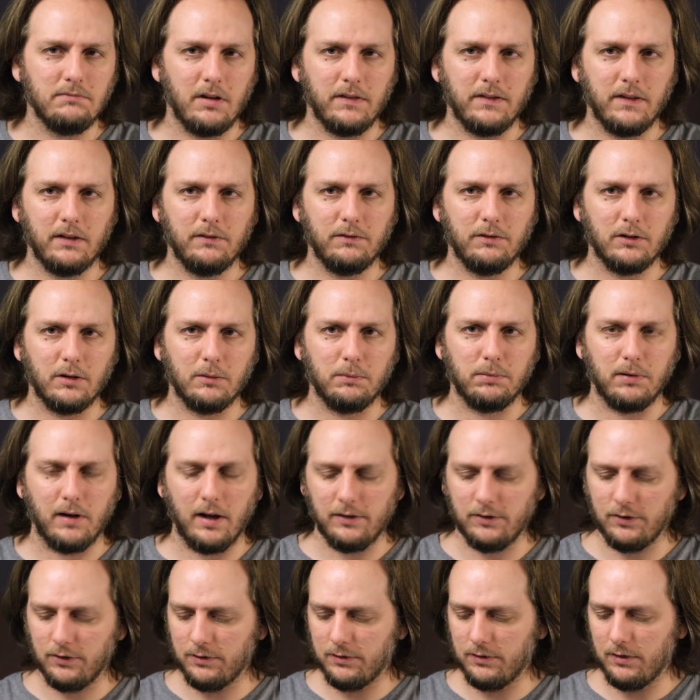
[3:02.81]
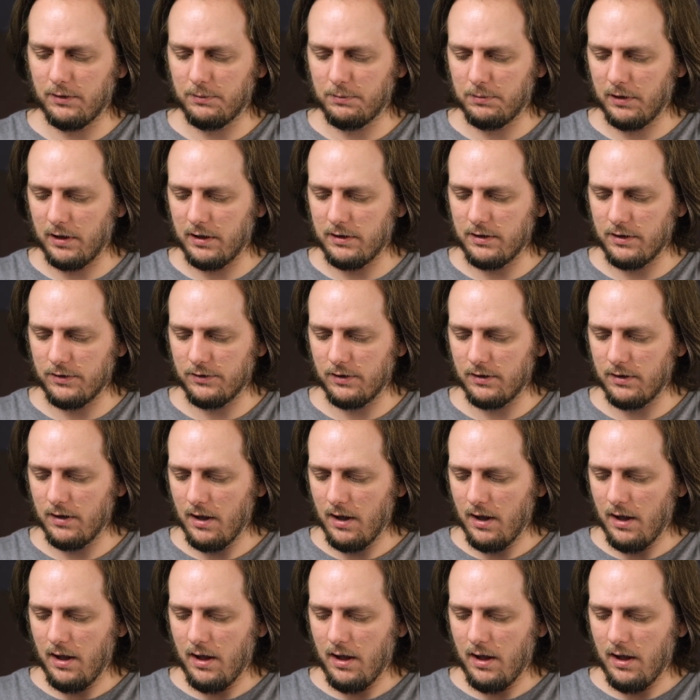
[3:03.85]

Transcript: I think for the price, is pretty decent.